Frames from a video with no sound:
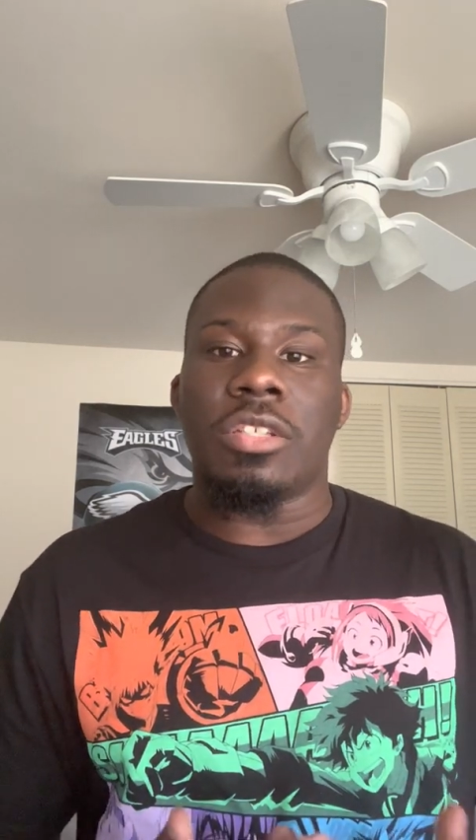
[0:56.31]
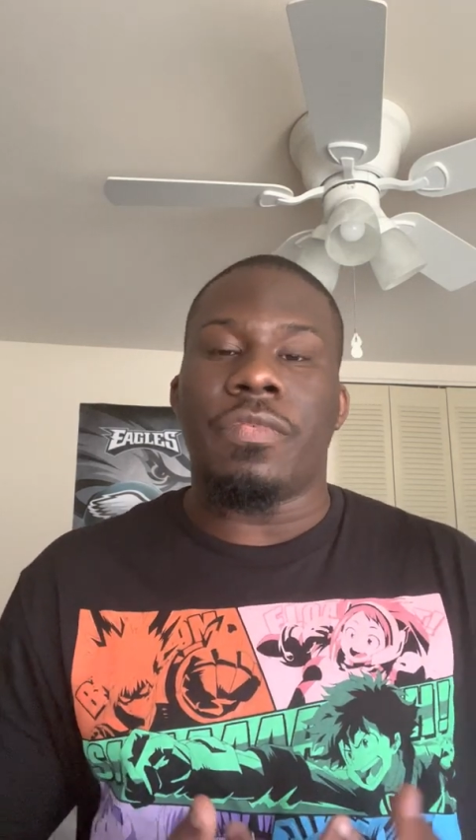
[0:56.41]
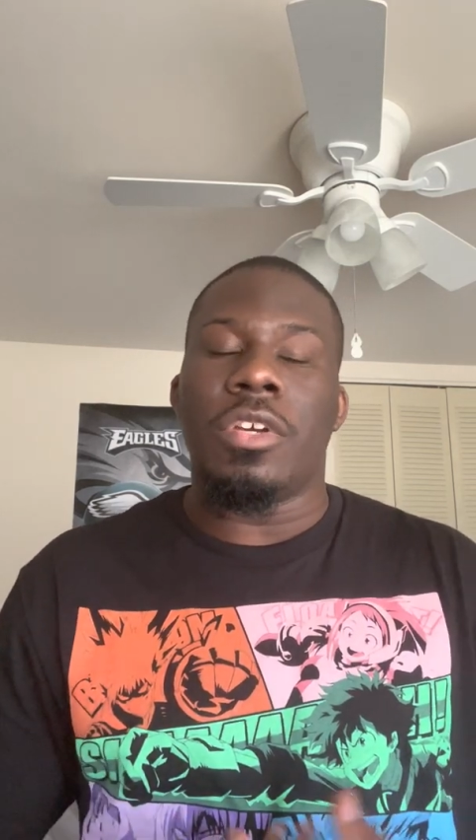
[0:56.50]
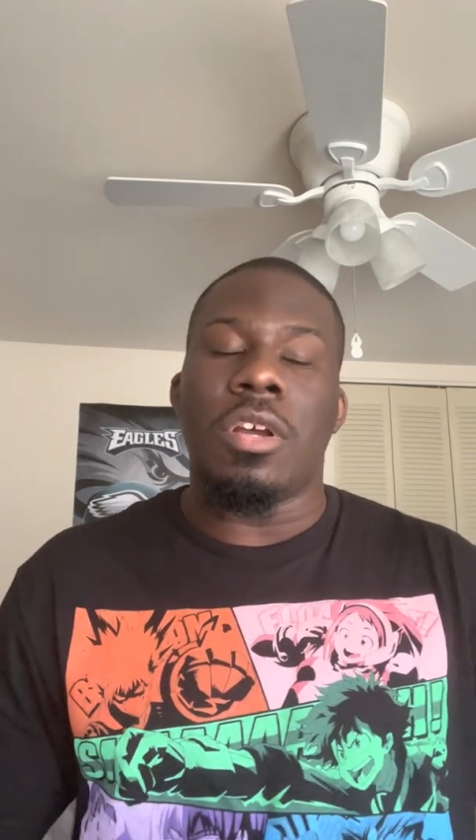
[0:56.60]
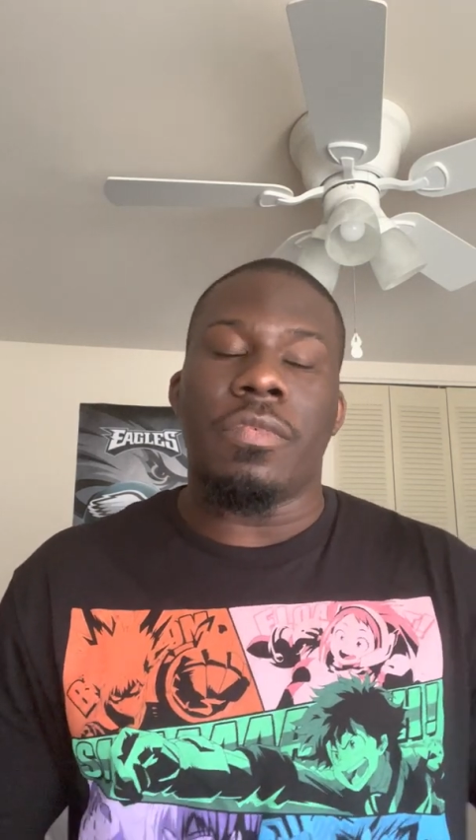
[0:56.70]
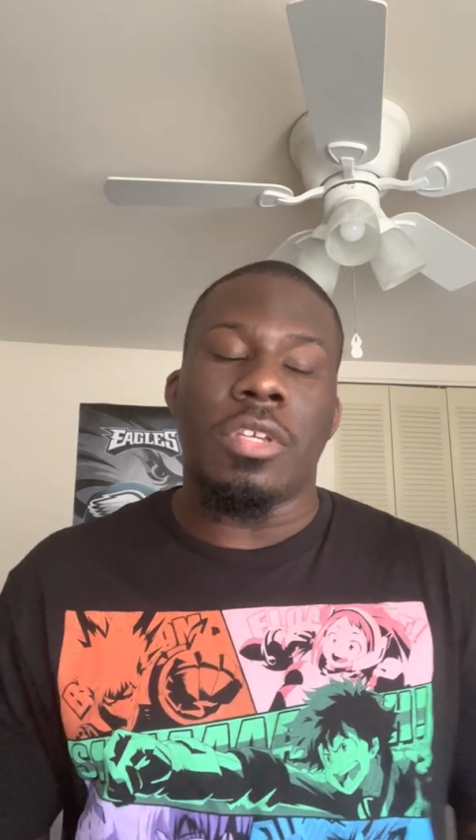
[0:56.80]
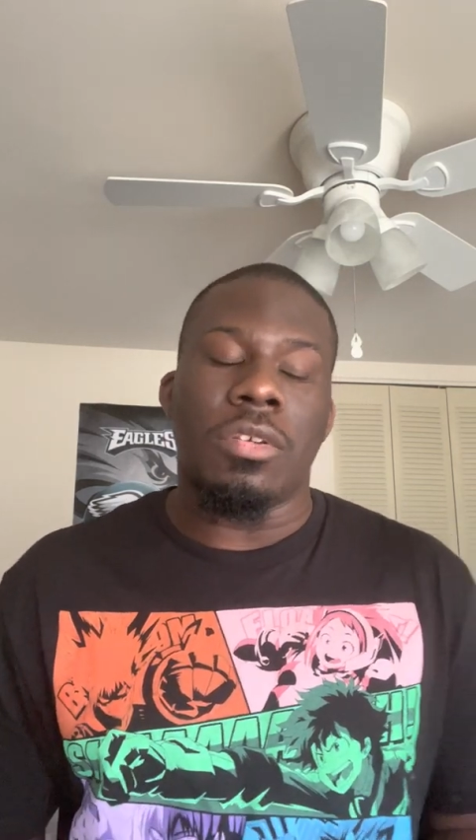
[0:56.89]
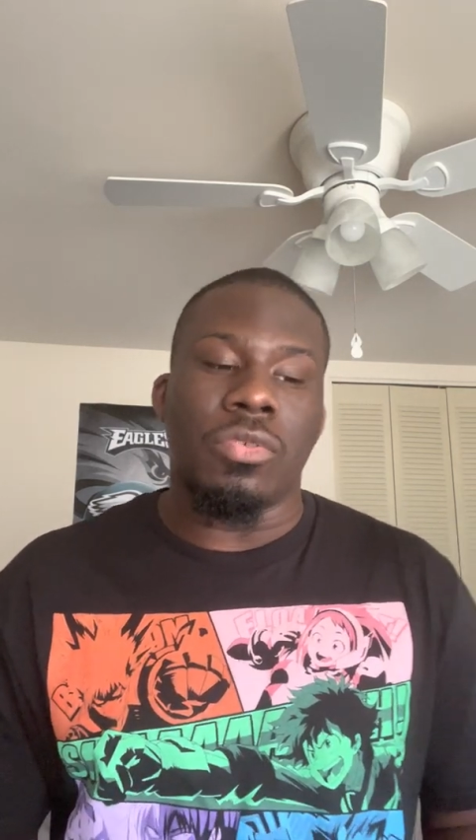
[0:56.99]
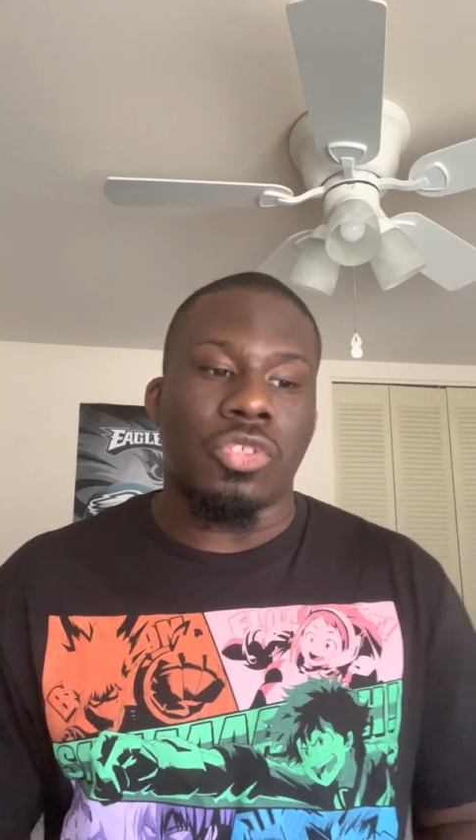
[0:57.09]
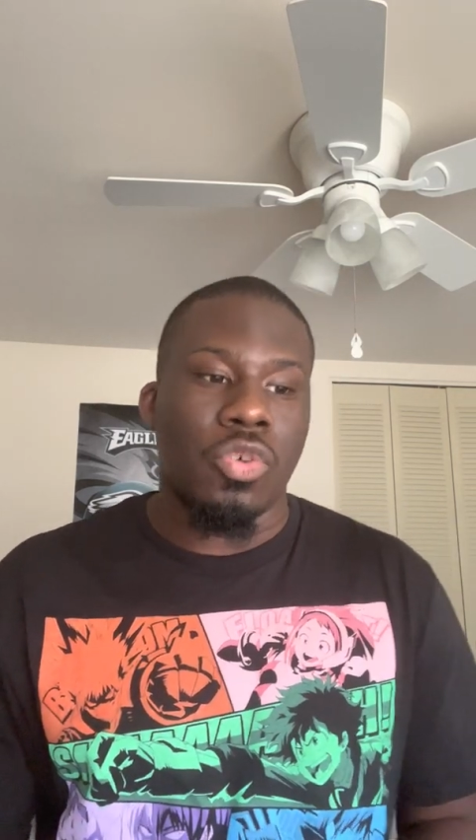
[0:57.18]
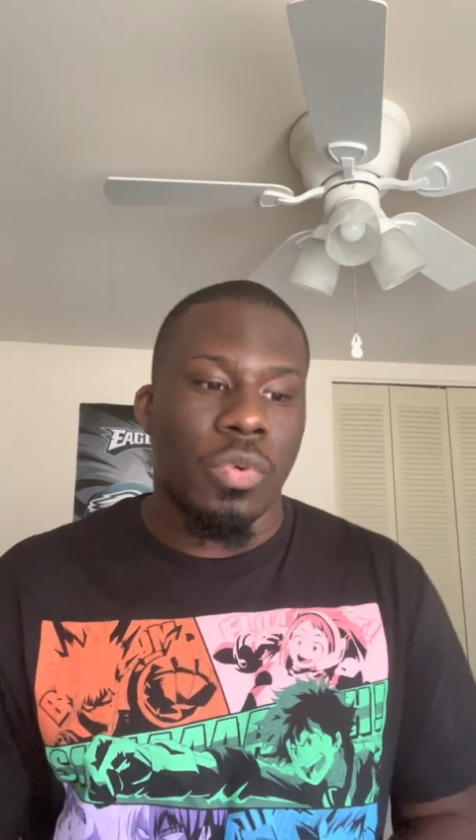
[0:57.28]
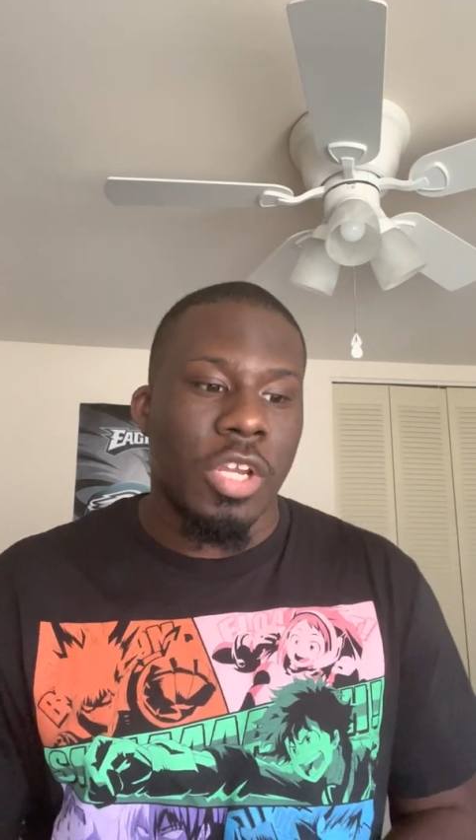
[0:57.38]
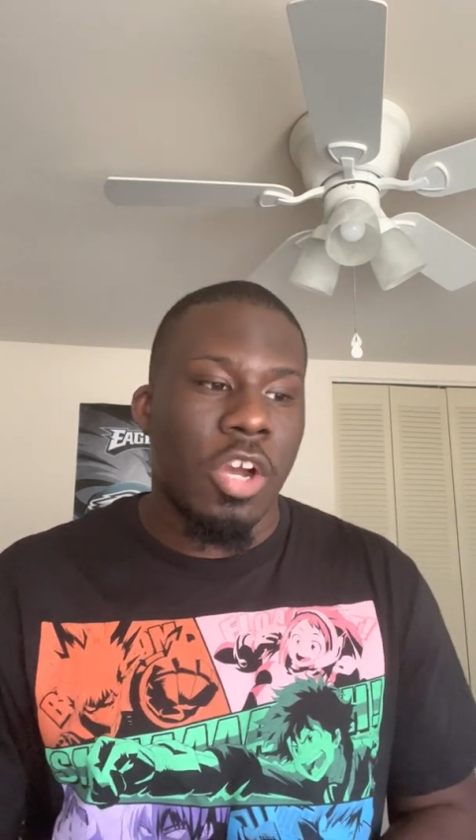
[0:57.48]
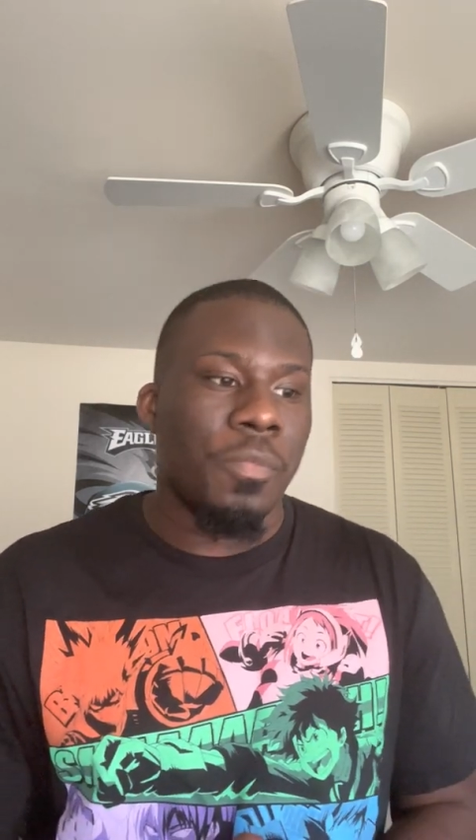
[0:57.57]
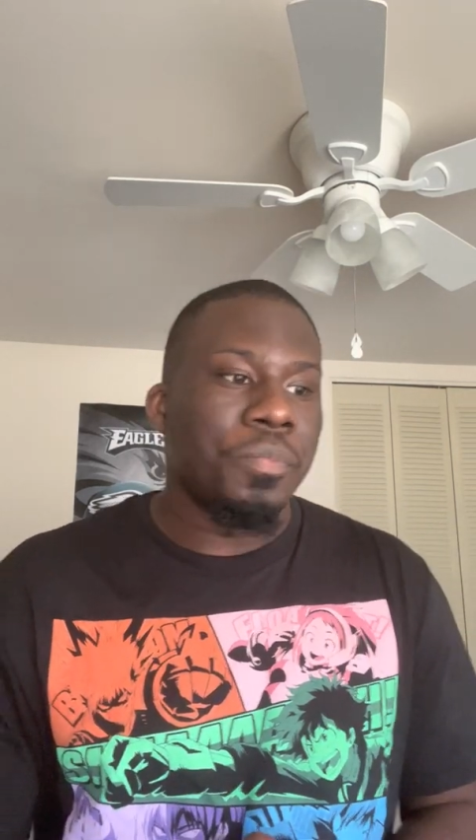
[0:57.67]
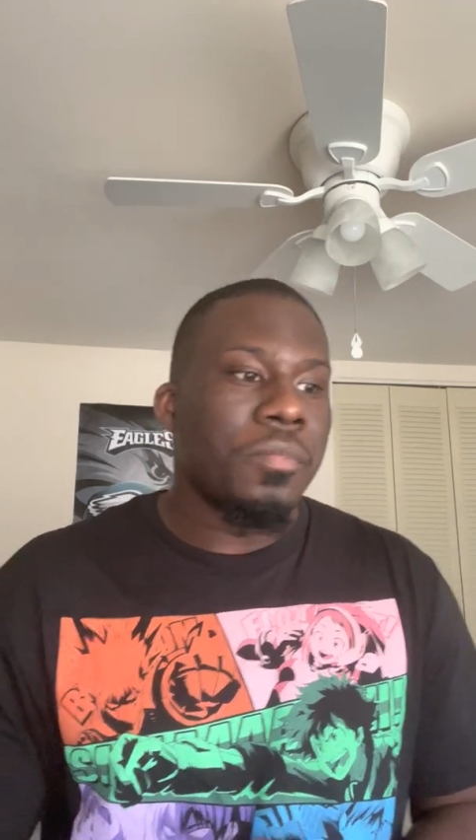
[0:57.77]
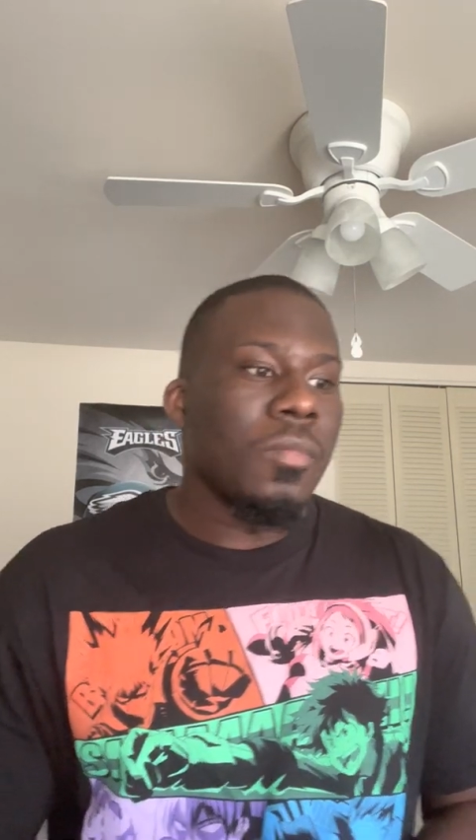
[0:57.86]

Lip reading: the Philadelphia Eagles, 2-0.